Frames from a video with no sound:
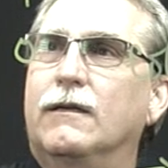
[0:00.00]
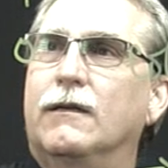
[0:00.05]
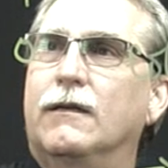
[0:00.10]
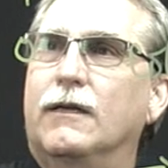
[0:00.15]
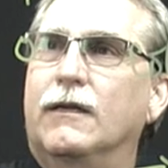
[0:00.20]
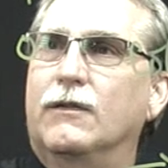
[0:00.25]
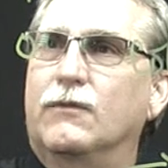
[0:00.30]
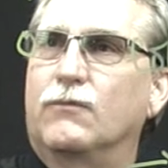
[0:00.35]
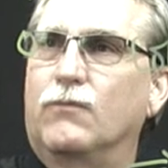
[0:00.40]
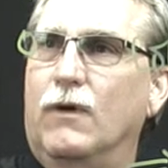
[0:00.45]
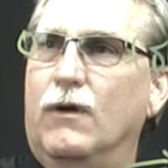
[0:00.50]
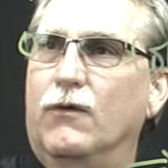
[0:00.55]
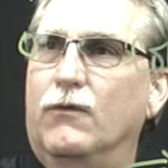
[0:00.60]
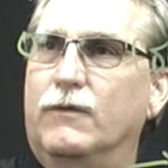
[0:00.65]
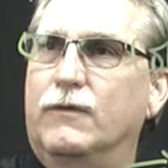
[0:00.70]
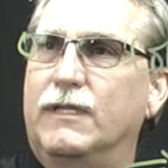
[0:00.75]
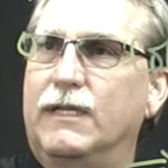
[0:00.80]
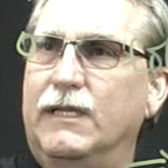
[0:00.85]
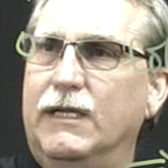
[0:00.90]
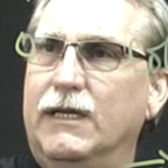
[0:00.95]
is row
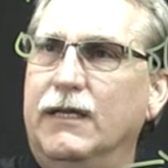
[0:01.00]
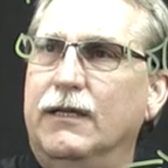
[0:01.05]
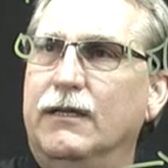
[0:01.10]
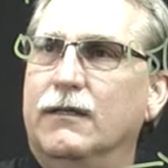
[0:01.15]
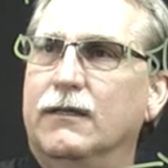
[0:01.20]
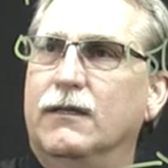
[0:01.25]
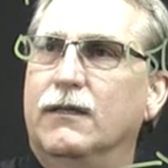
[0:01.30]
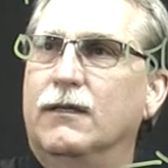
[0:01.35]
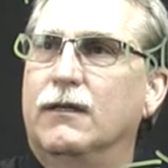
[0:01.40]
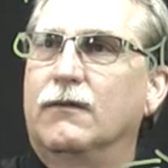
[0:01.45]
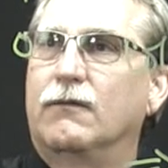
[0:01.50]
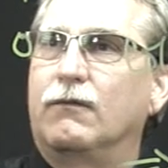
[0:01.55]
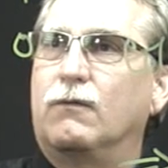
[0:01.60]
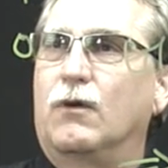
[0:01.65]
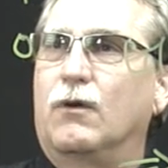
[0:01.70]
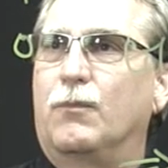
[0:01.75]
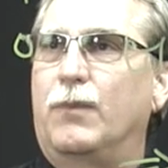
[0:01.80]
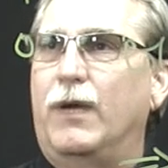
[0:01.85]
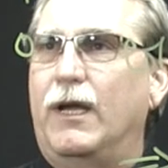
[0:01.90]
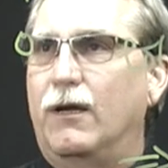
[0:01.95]
T for a
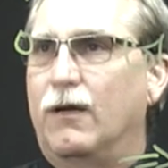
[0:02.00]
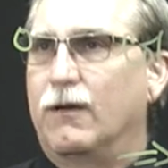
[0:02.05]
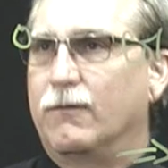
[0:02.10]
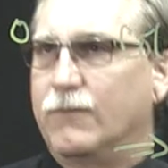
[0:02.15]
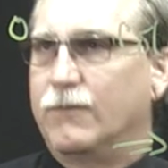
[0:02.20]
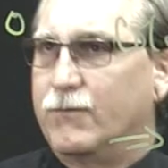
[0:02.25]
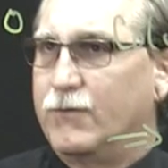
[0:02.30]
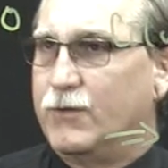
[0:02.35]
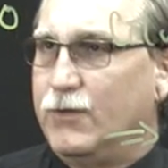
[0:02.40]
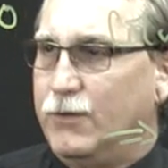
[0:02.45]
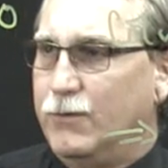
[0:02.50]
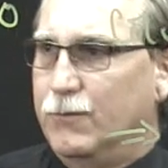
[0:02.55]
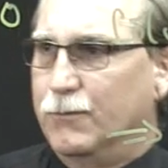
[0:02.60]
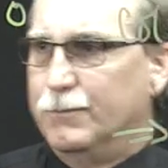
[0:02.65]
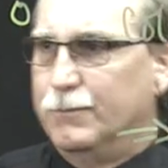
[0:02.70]
payoff of 2.